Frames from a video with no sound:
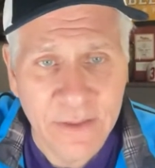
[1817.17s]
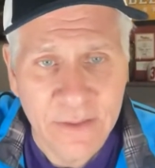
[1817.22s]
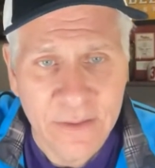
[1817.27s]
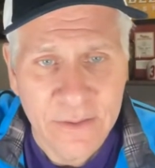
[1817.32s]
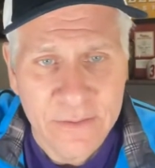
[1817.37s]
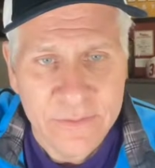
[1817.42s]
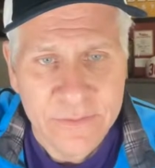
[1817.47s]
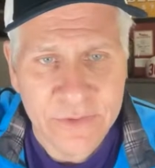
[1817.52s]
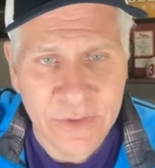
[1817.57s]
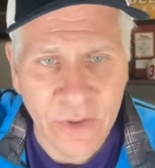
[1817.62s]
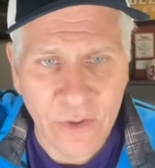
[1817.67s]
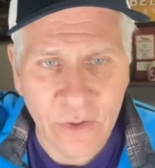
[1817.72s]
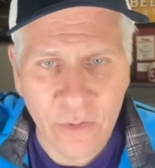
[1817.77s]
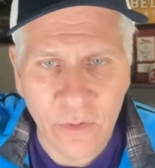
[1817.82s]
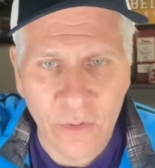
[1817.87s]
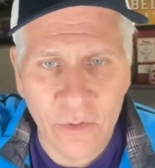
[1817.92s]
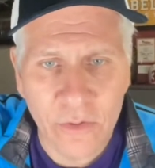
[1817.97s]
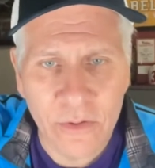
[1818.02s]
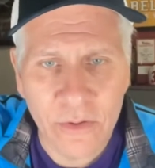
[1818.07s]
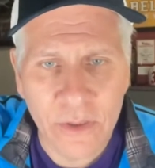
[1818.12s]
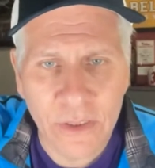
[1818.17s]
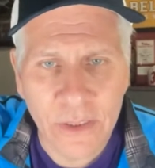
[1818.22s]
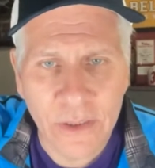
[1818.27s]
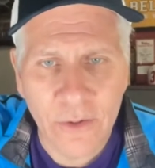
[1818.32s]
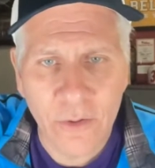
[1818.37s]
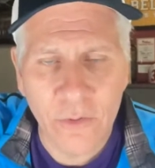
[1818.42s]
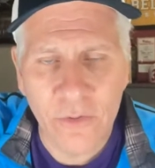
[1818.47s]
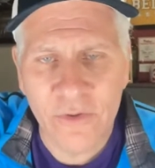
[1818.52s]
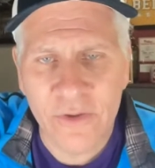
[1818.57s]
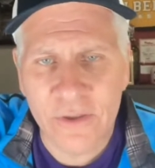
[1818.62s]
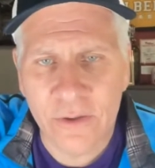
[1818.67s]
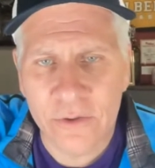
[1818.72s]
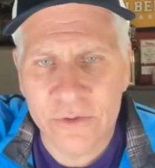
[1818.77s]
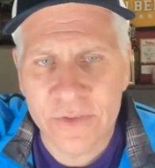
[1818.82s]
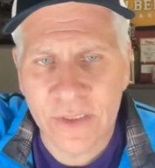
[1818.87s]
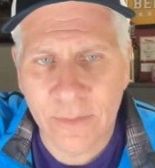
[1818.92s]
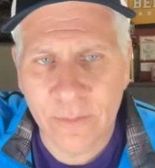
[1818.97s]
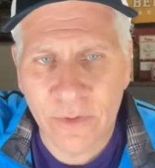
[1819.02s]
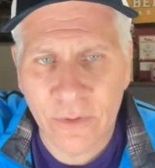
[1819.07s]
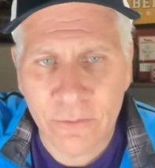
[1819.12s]
So
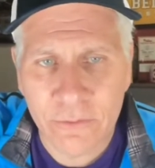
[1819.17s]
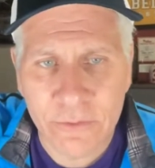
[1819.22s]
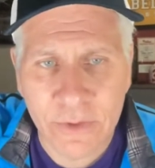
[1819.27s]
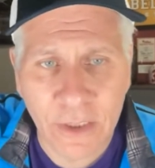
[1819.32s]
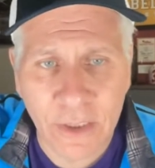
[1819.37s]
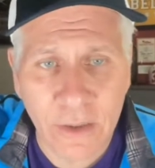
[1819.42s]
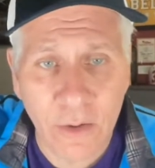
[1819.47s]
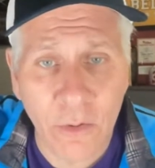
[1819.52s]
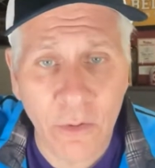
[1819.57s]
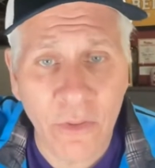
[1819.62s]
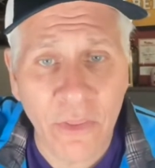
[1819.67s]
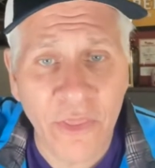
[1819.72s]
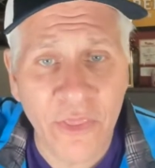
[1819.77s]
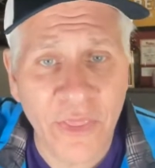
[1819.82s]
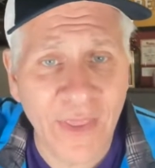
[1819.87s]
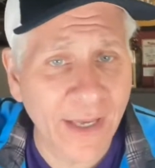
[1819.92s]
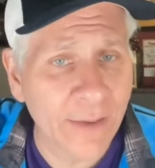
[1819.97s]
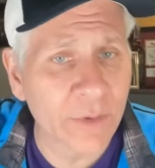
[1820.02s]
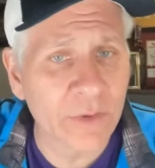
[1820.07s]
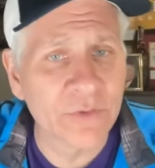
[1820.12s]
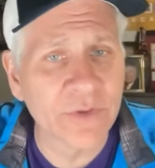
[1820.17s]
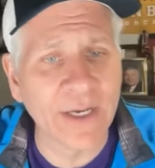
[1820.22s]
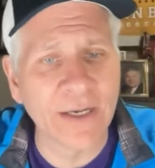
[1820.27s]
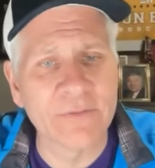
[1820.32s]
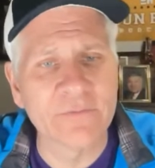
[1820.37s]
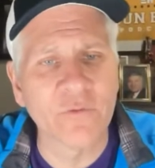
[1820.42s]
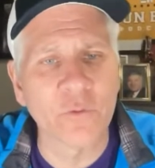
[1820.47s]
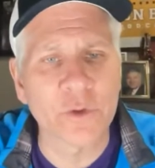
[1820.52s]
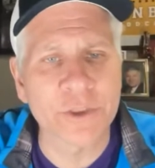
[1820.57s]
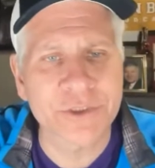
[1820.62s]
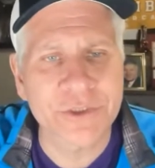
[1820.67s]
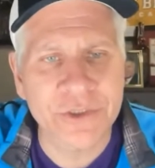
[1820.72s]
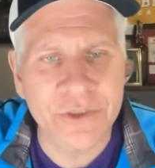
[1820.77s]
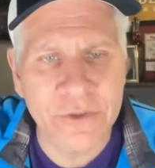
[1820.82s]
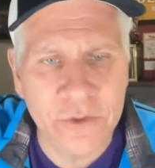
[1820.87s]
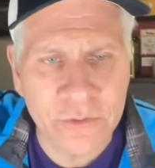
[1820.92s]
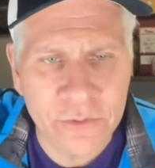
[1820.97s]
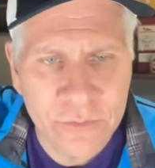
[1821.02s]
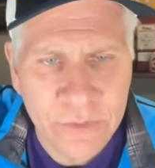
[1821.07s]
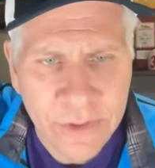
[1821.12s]
Jose Maria Olazabal,
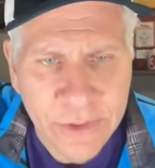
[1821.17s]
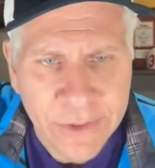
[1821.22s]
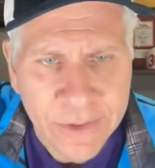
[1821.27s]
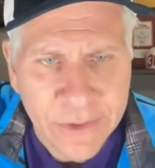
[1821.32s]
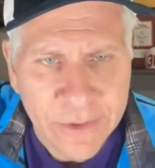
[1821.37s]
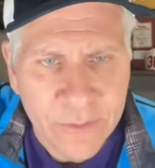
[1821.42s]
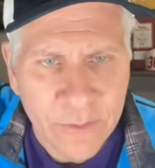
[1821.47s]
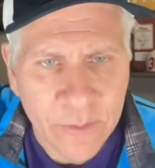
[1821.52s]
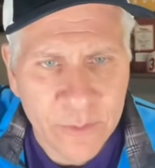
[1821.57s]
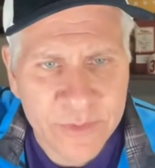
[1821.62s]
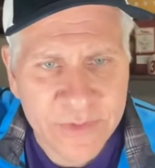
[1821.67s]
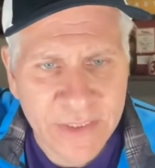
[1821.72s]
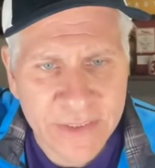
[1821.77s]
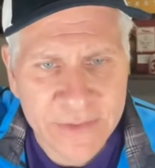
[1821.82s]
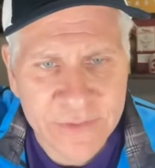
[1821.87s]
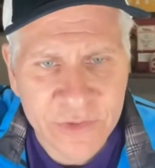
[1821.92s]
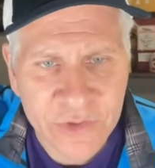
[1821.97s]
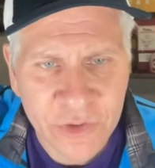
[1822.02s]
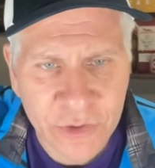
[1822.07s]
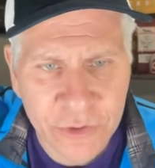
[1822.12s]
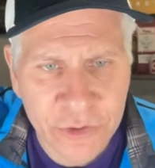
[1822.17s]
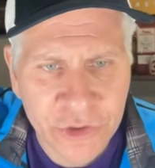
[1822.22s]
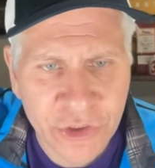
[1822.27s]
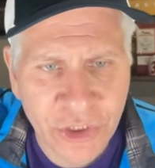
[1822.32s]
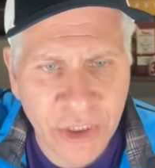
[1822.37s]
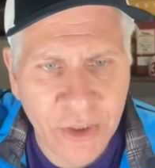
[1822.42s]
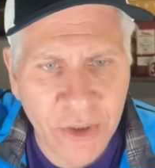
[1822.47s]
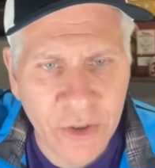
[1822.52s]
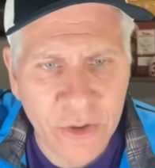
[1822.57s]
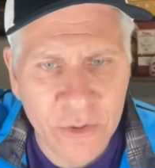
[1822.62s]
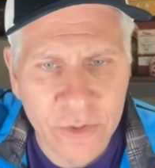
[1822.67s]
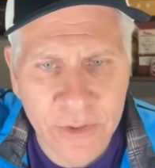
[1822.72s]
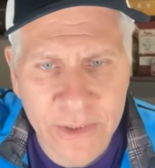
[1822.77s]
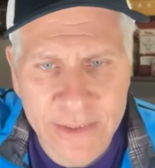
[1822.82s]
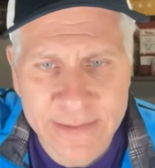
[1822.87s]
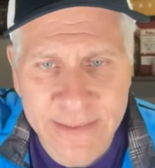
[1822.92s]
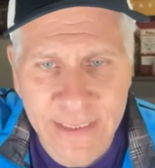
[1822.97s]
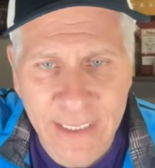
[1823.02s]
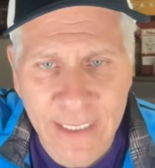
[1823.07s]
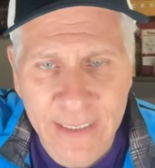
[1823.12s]
9:42. When we say Sergio
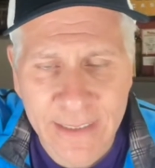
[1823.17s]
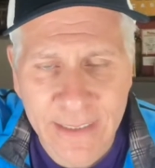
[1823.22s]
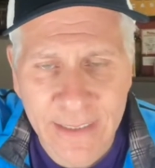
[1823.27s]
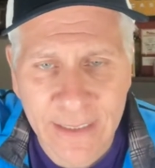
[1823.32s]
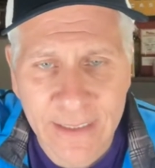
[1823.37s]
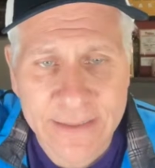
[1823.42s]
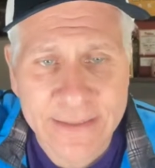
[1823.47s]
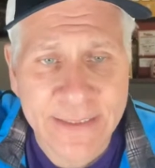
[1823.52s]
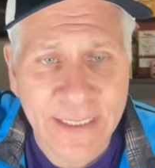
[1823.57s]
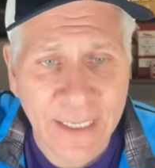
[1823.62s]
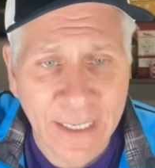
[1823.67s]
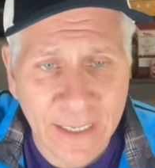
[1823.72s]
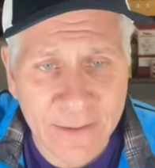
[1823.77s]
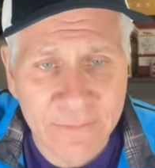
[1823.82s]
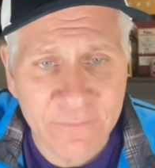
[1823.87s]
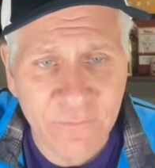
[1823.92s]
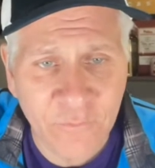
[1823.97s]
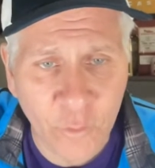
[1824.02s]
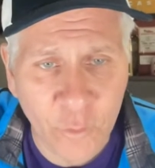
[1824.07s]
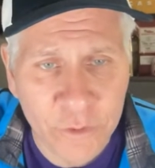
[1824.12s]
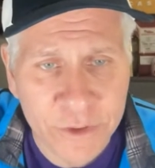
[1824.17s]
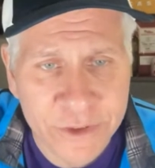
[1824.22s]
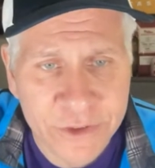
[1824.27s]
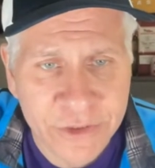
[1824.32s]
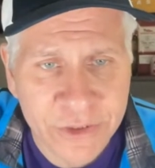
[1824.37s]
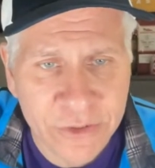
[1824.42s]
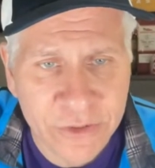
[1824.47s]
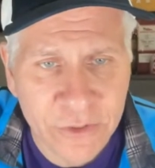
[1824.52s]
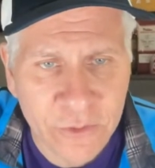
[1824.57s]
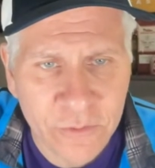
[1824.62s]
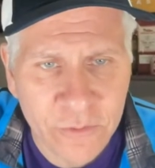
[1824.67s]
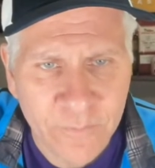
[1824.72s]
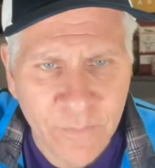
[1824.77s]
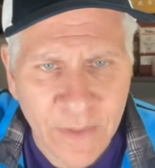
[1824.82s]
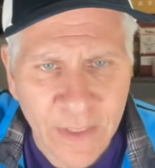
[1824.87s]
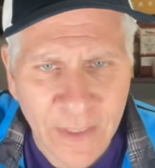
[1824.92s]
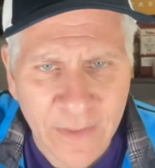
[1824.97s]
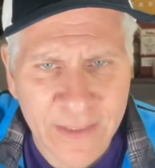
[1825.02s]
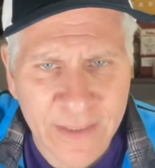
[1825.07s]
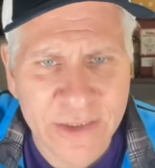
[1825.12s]
is at 10:42. I
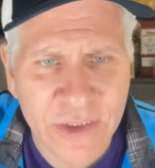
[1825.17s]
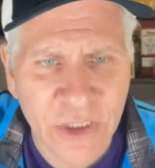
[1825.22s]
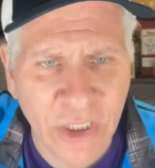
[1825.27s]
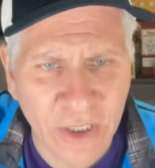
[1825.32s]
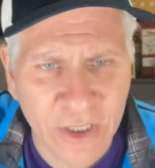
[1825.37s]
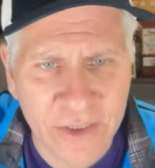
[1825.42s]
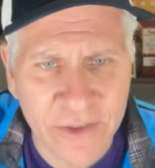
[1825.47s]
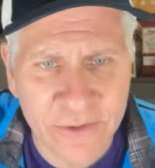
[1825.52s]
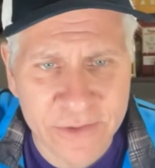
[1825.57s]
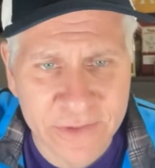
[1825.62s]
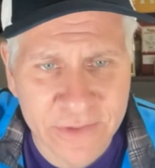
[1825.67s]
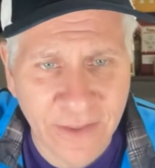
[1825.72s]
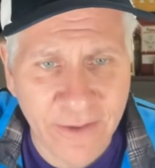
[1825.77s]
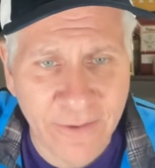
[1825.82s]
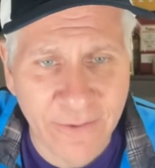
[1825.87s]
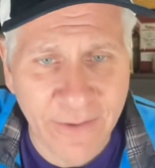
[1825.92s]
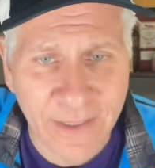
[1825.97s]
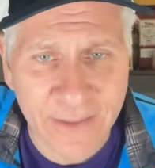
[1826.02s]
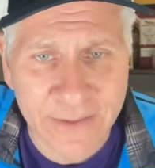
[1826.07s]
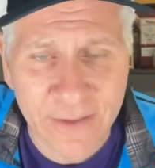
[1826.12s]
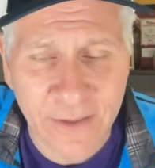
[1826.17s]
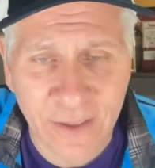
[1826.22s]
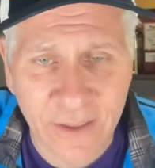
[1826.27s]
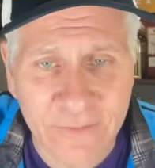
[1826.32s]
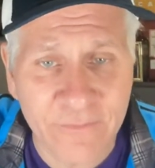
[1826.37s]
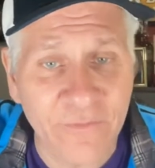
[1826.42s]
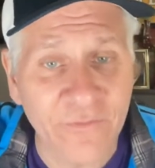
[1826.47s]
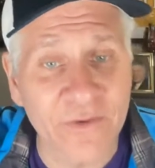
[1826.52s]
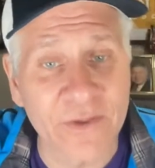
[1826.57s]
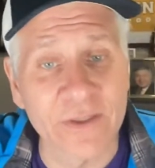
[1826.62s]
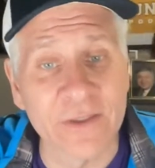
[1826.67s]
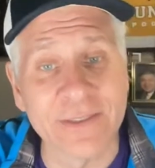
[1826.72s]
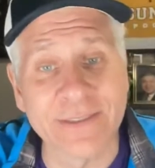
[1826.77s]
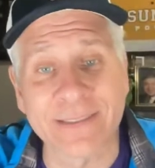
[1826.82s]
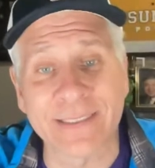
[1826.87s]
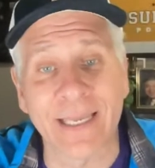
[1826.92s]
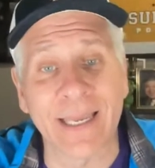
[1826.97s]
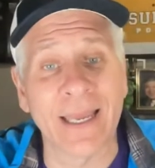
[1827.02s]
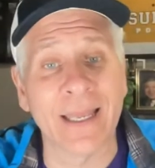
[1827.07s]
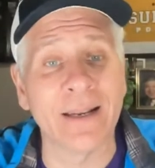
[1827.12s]
think Tiger is later on tonight. Phil
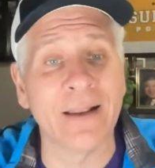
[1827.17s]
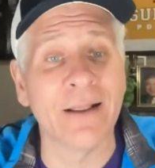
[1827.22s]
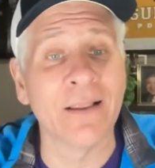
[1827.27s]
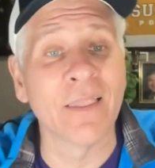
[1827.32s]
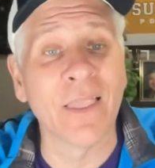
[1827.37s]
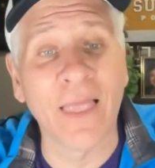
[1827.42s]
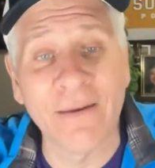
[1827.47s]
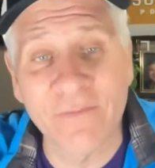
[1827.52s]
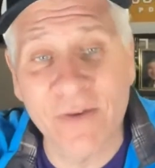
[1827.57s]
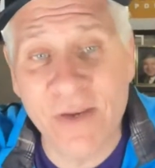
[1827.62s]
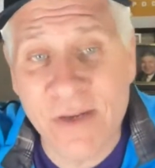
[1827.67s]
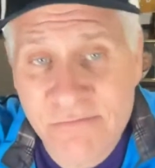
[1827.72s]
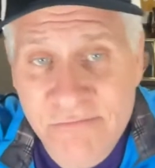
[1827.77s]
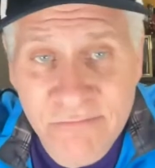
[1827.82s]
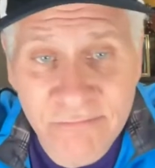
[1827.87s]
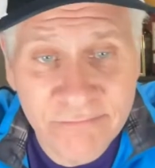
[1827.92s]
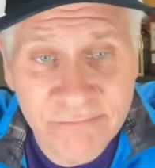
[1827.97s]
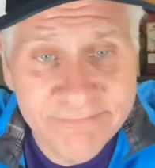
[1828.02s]
is at 11.